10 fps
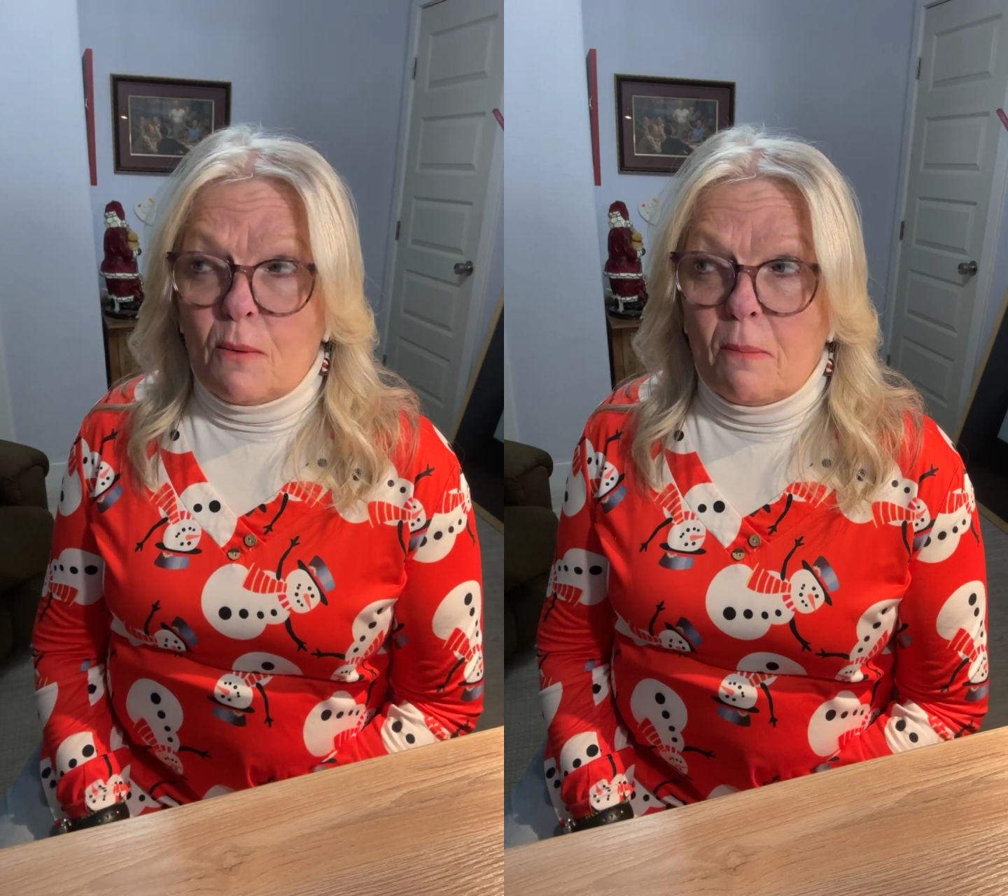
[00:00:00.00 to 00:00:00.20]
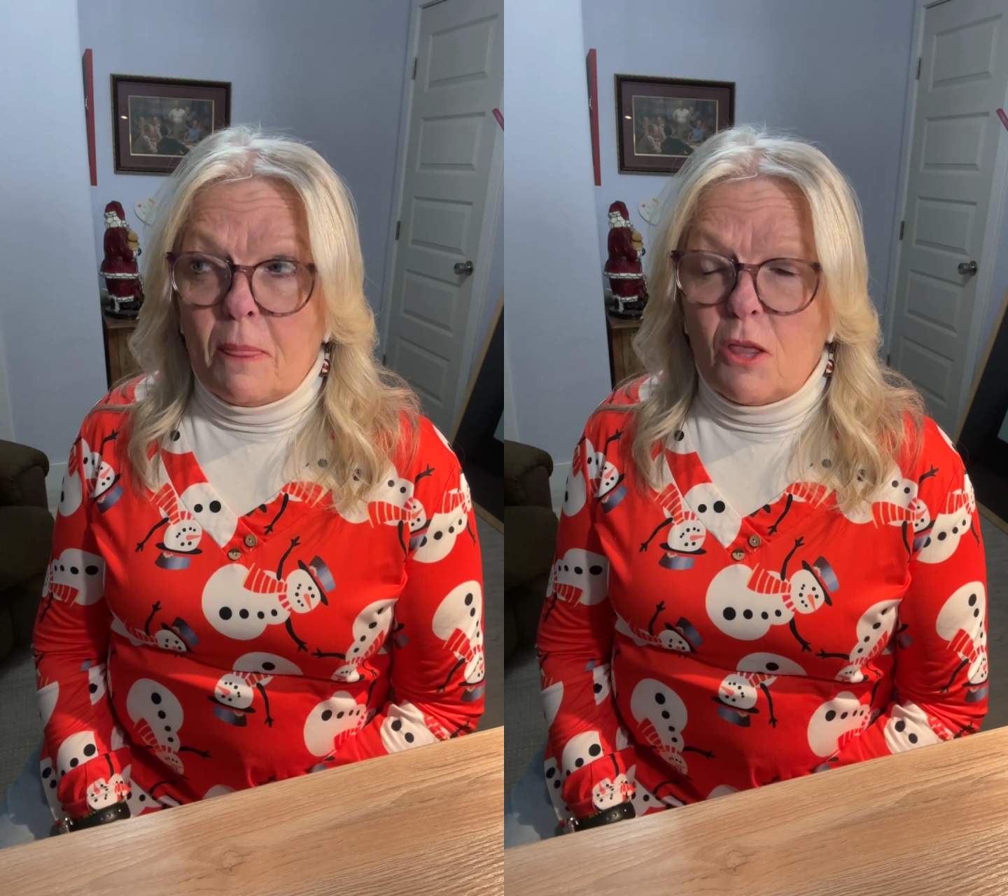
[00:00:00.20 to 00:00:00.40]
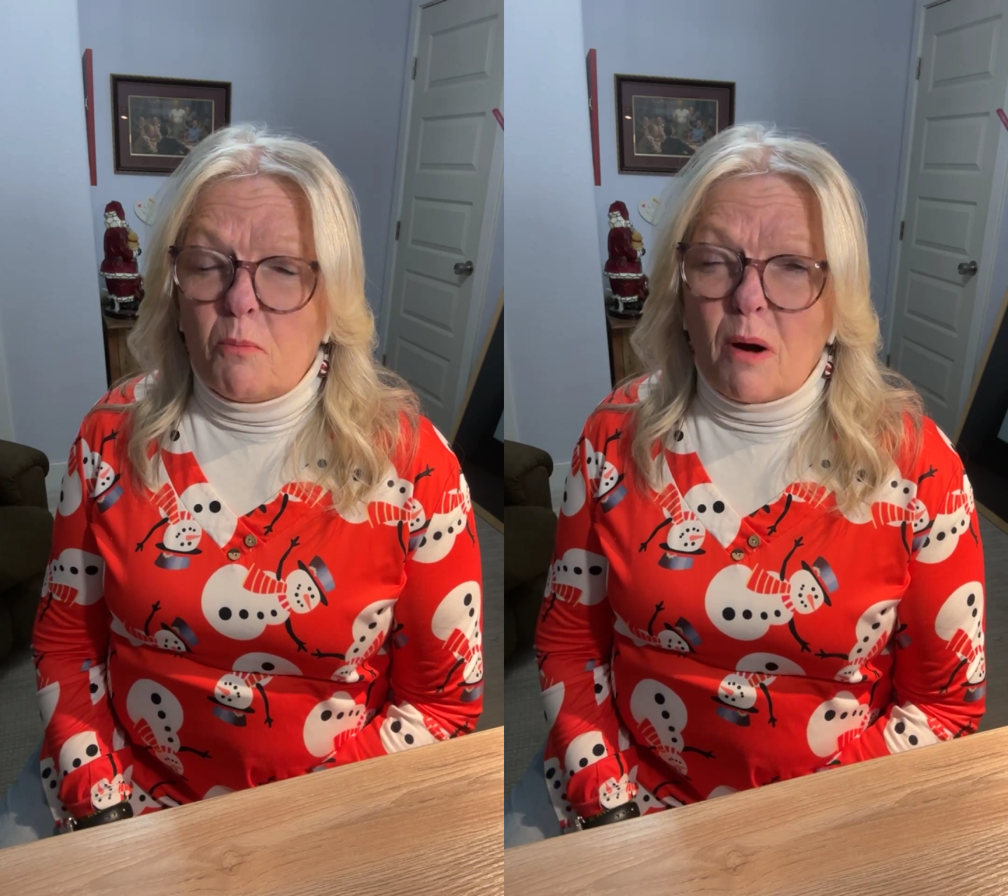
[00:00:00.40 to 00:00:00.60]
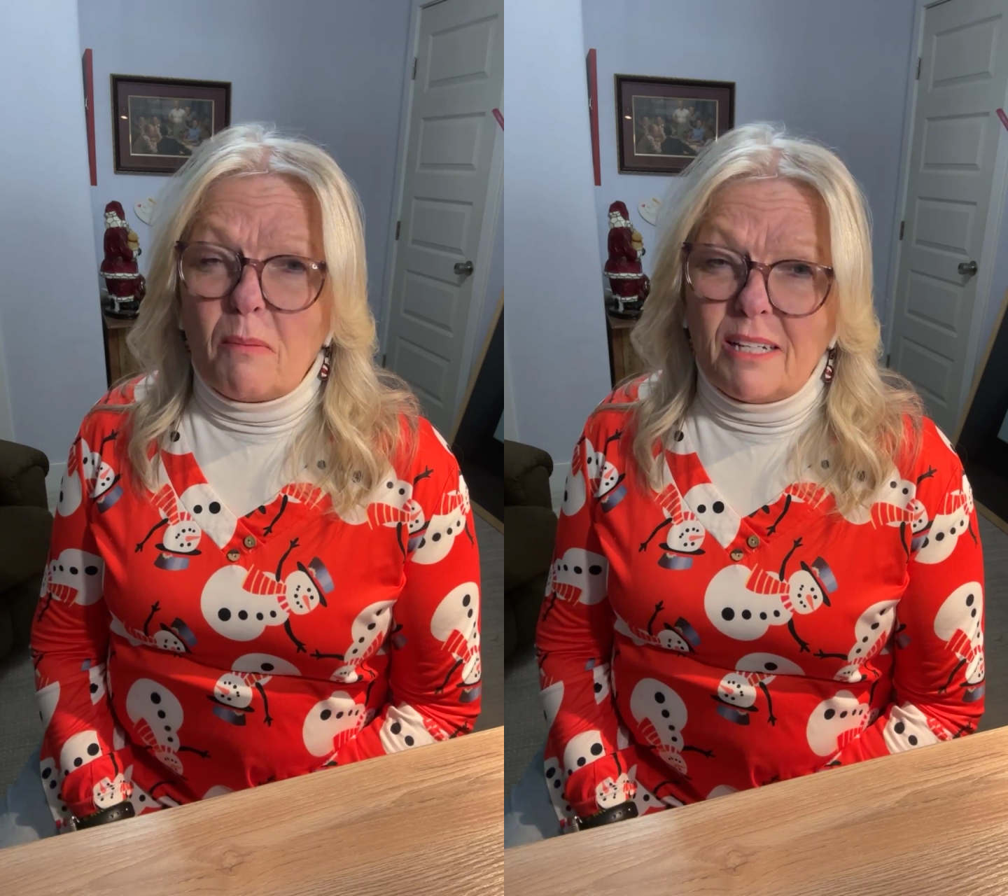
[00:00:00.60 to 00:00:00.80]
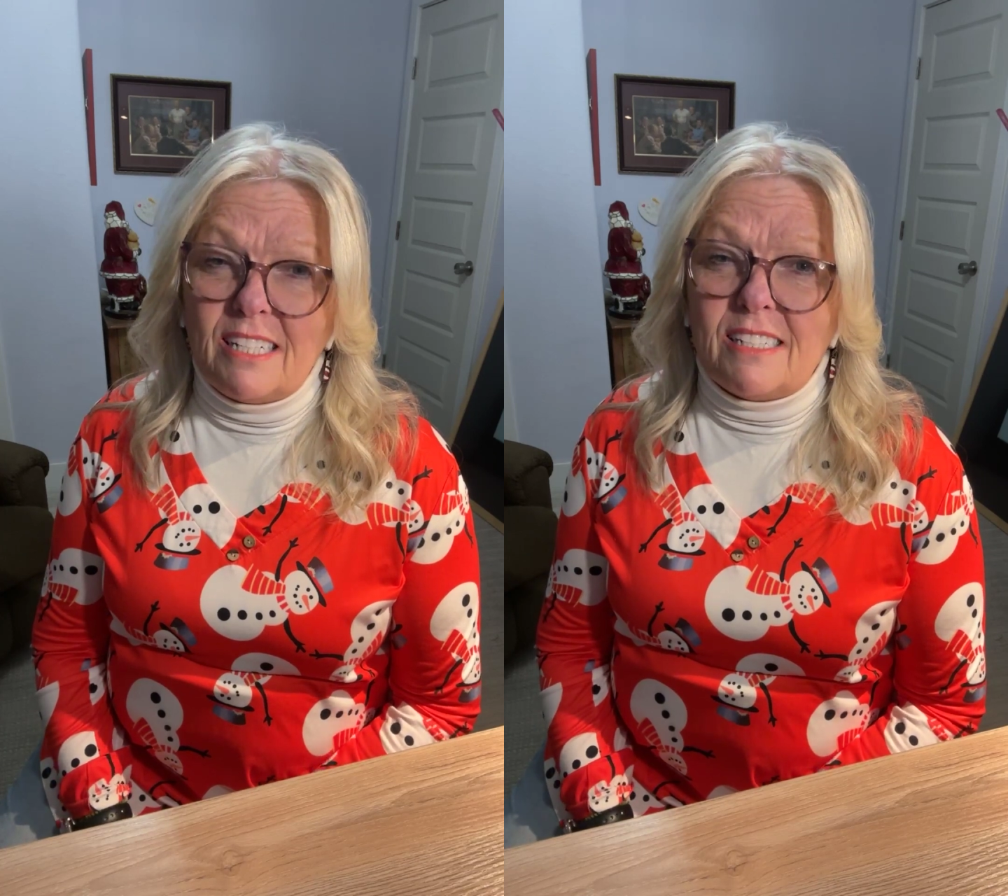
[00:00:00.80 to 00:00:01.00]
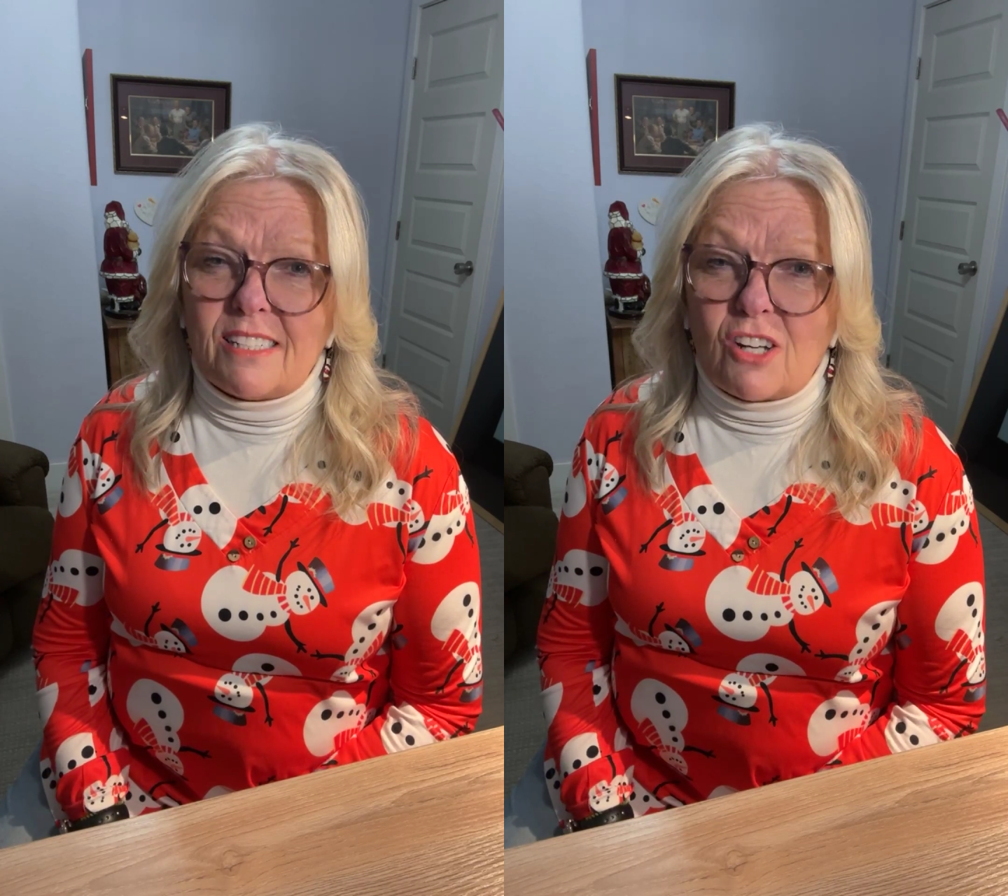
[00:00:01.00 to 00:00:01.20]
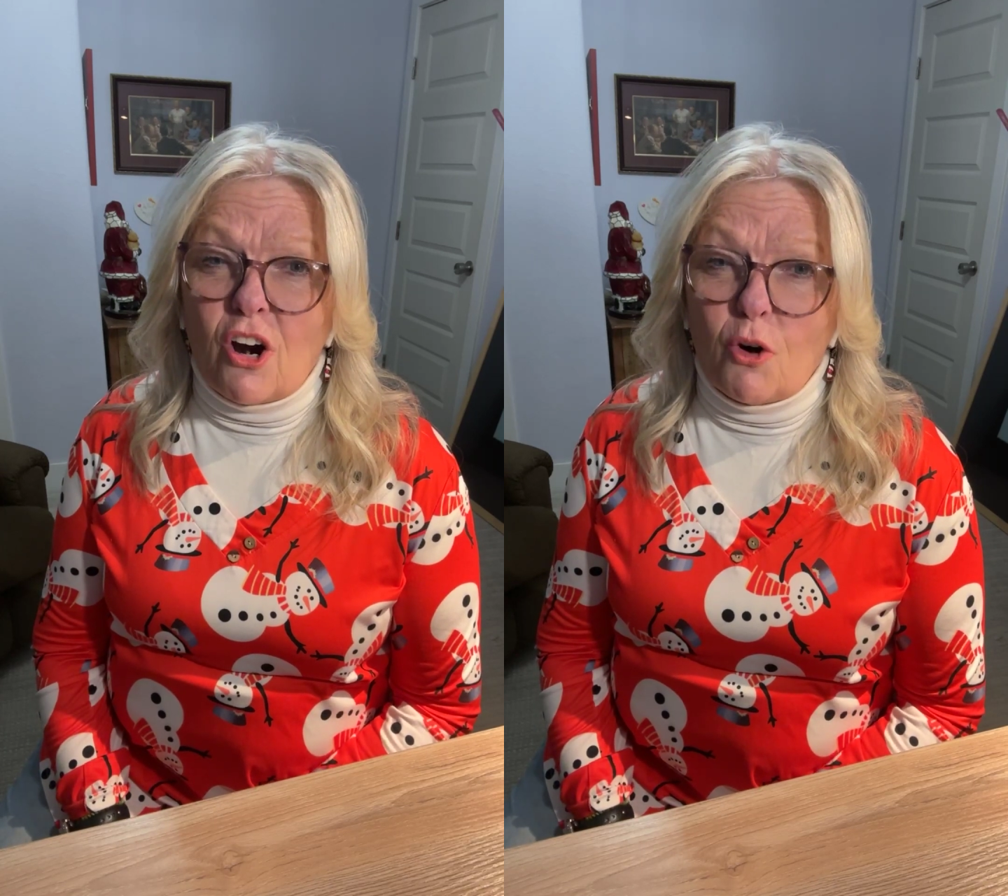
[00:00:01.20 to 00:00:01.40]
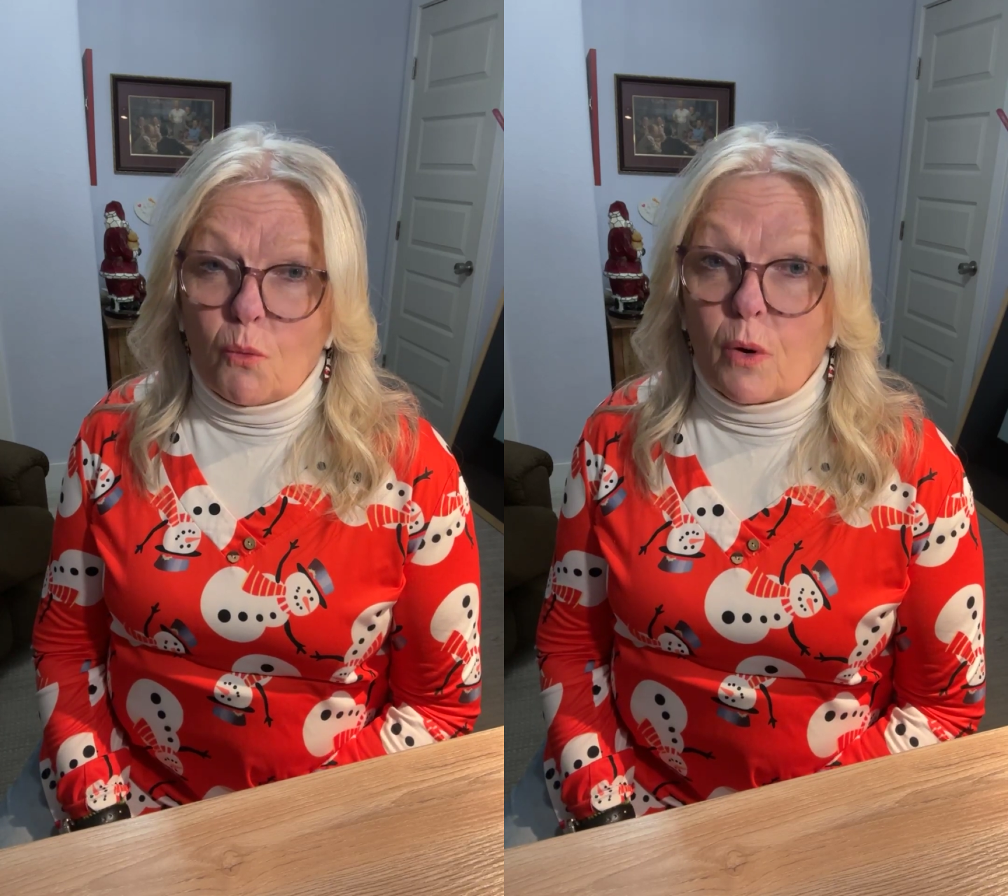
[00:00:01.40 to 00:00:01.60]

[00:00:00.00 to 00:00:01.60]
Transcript: um, you probably need to start